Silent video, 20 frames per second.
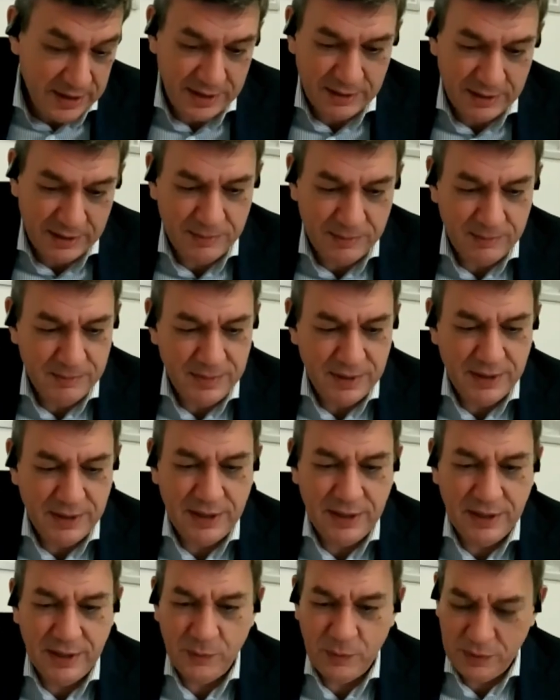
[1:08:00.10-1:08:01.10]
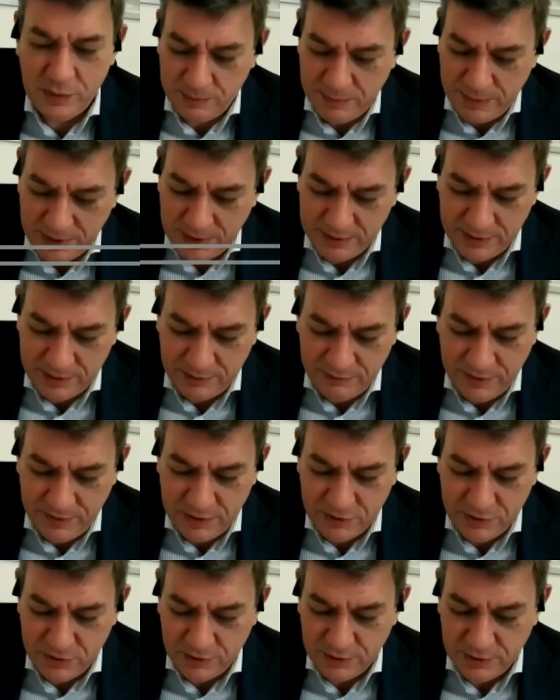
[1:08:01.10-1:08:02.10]
at the beginning with my
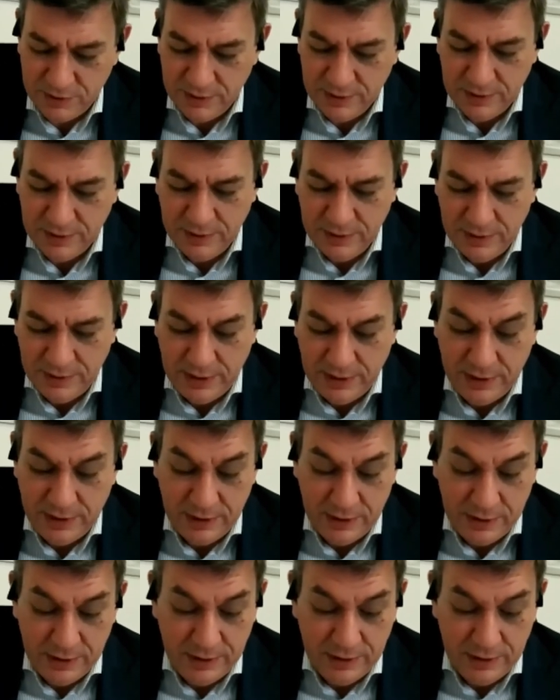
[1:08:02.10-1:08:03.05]
intervention, my